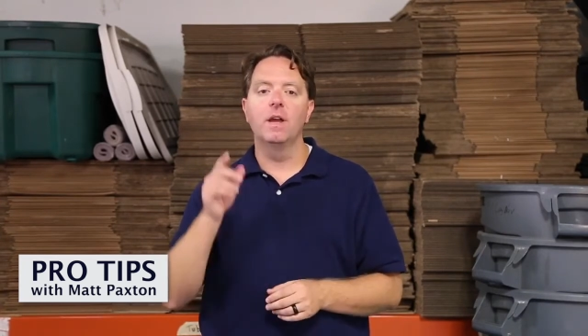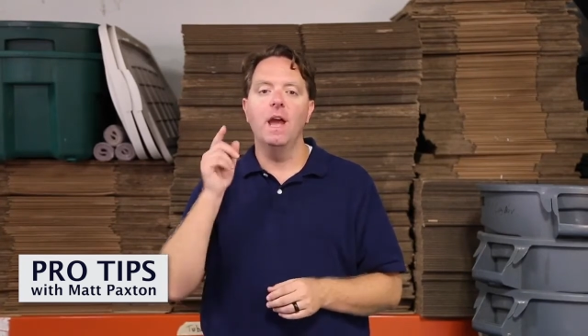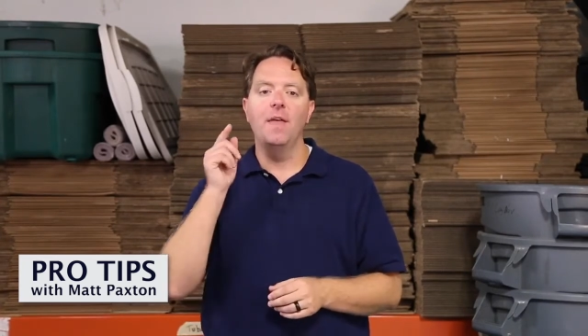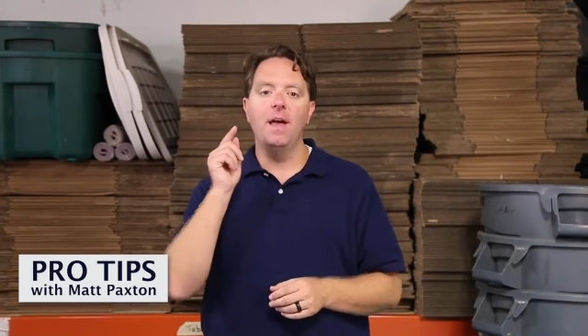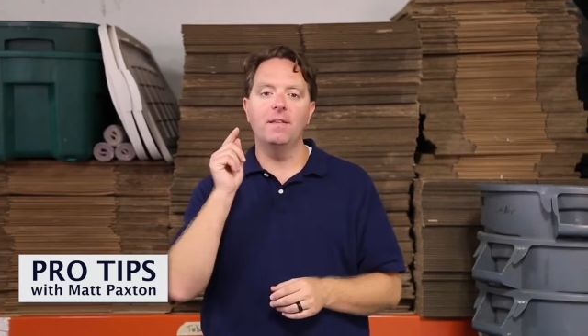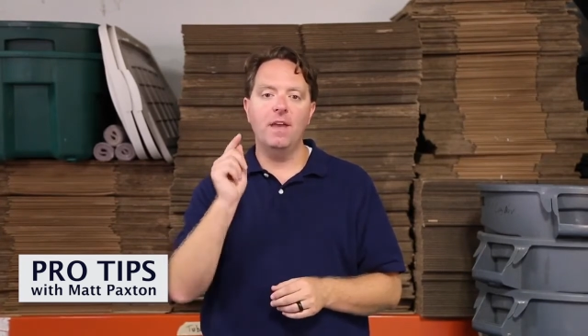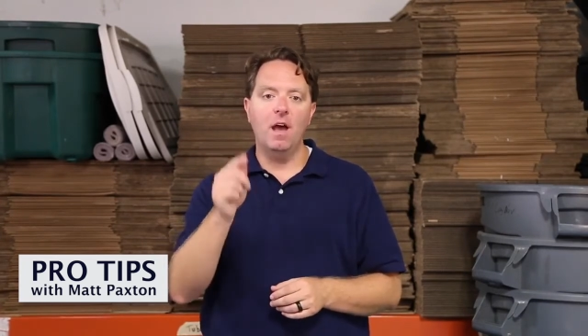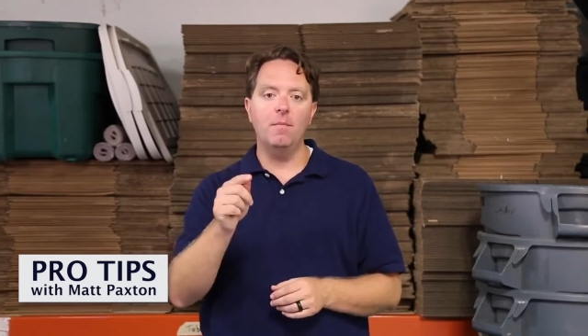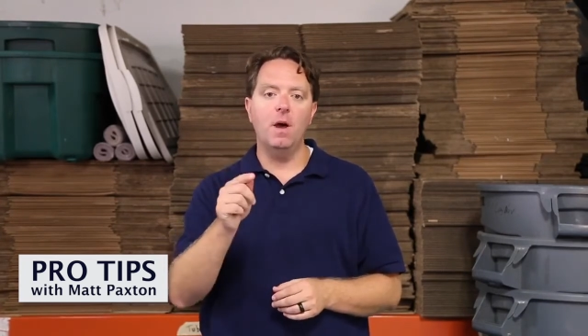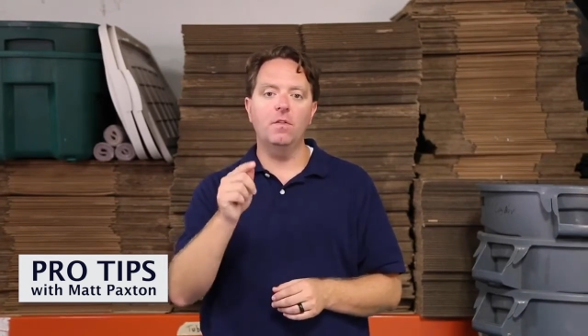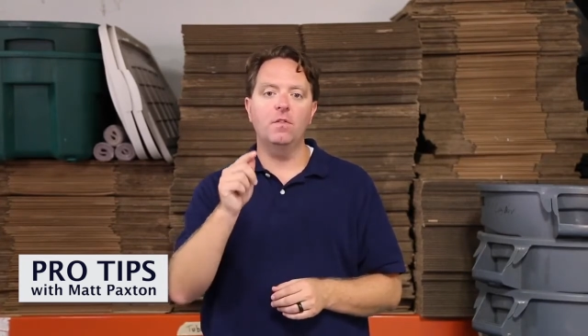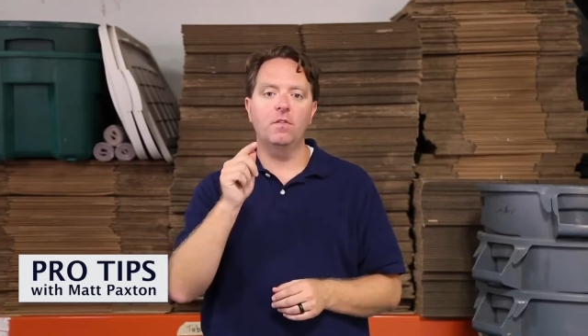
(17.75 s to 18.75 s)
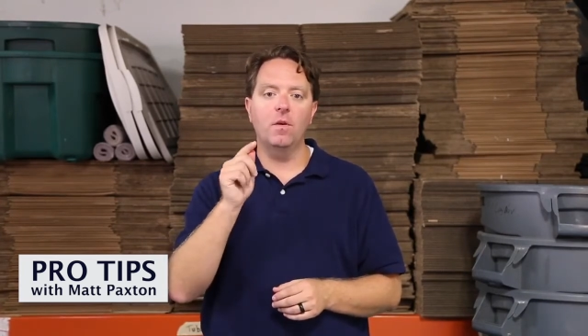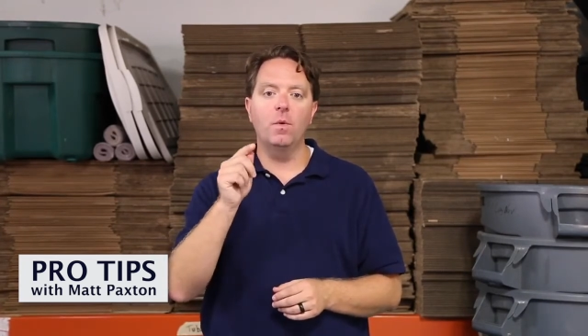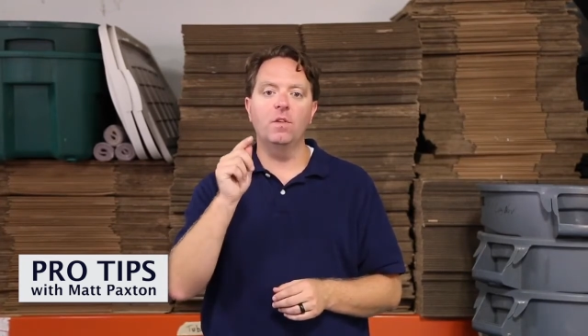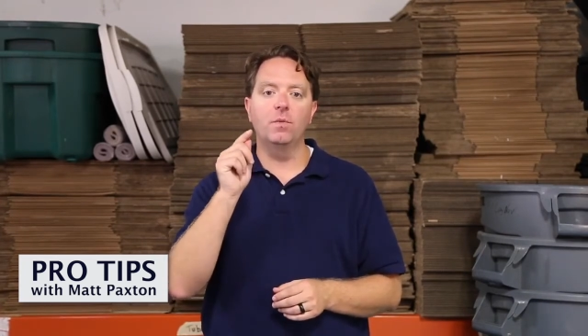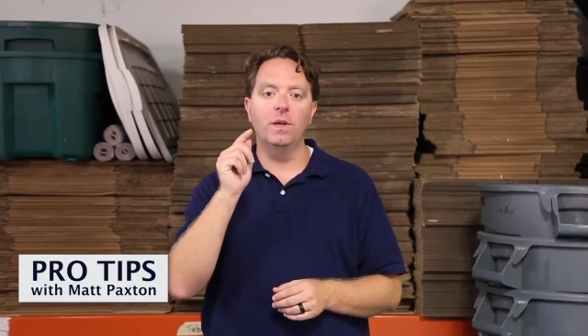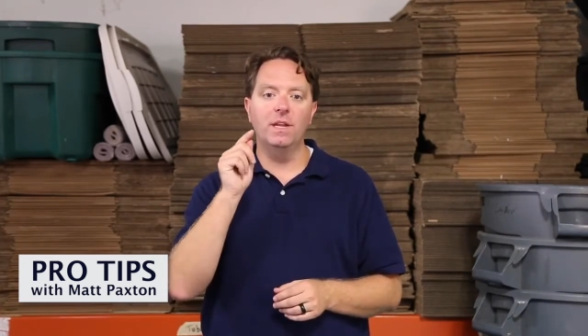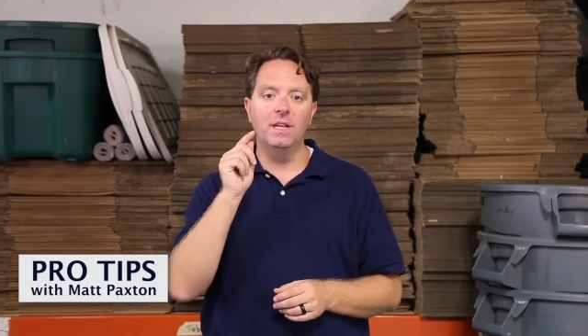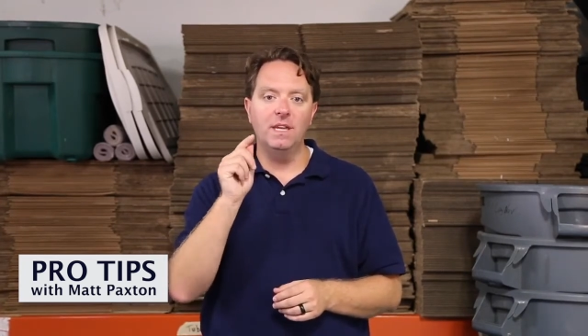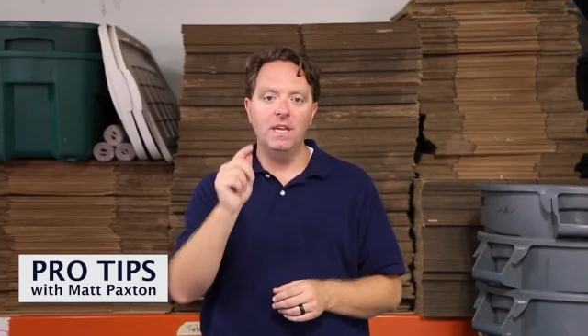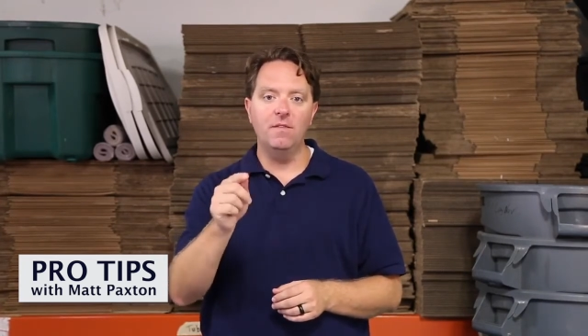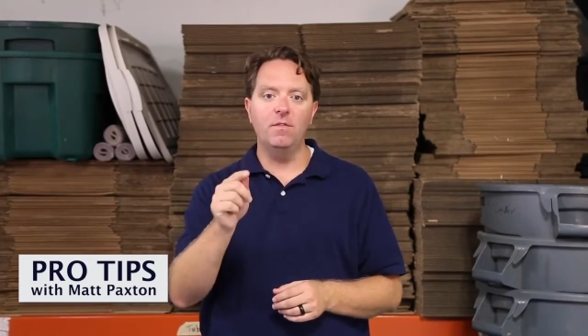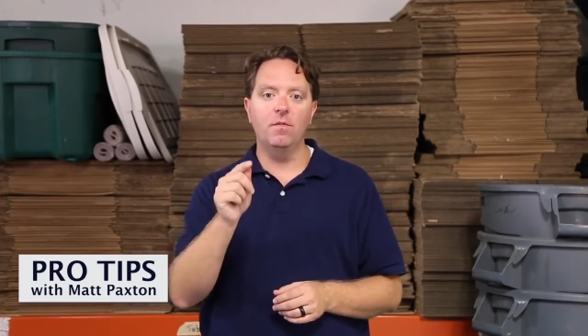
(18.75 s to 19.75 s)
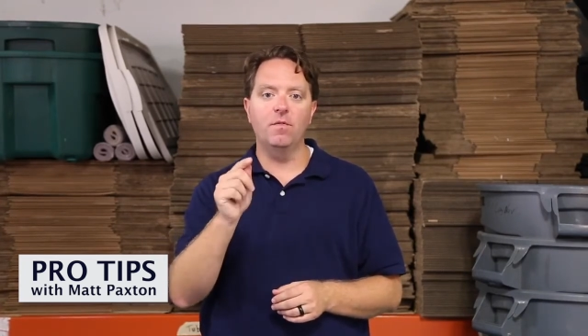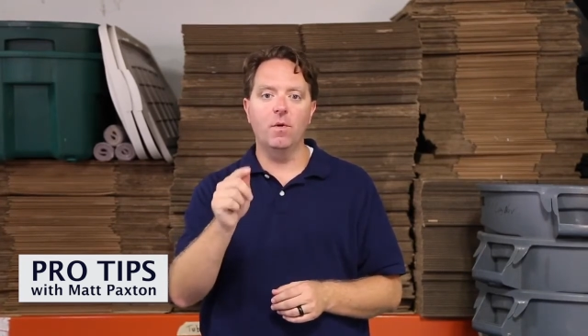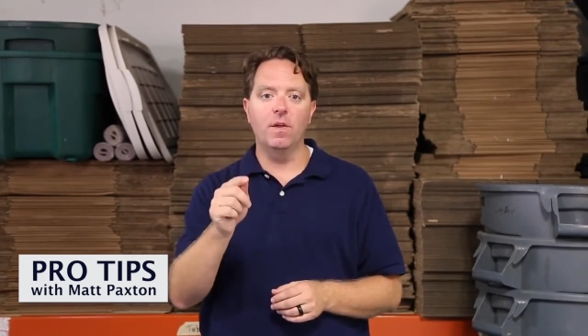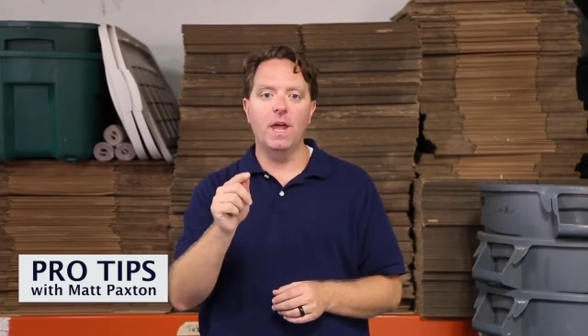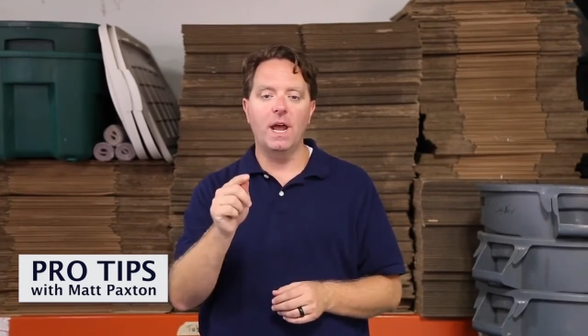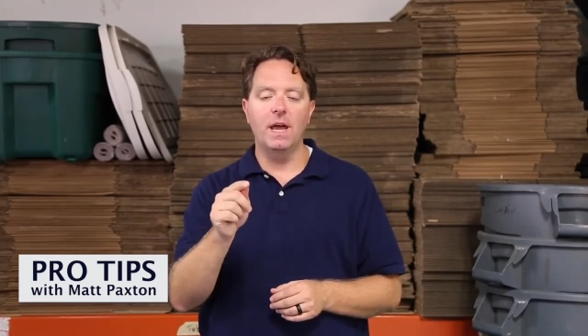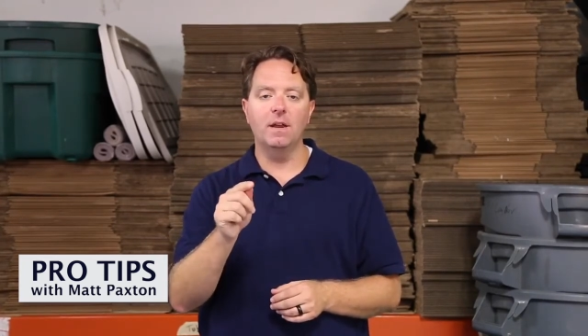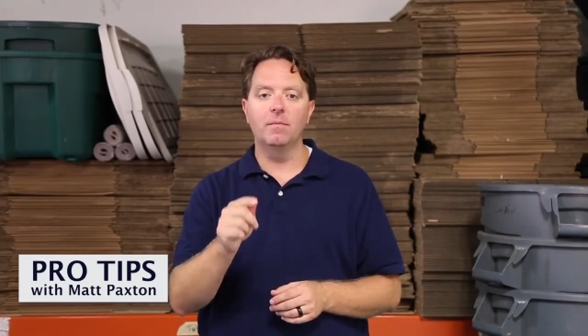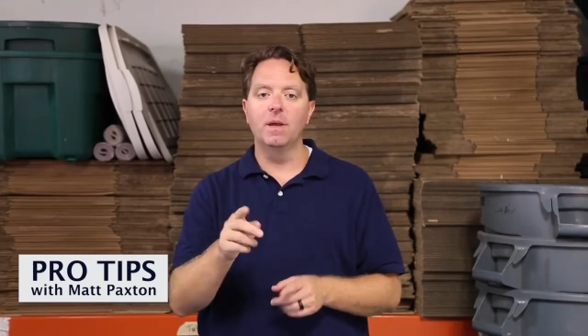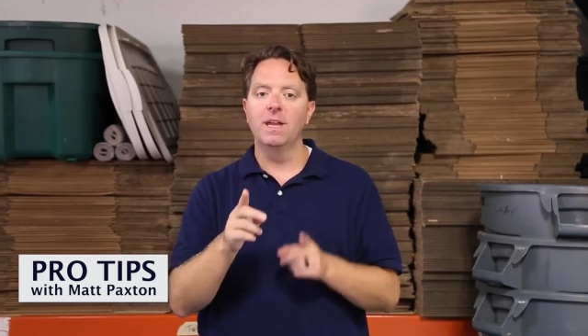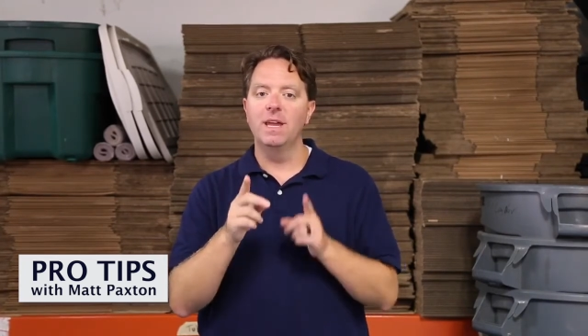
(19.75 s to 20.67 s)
and that's how much someone's willing to give you for that item.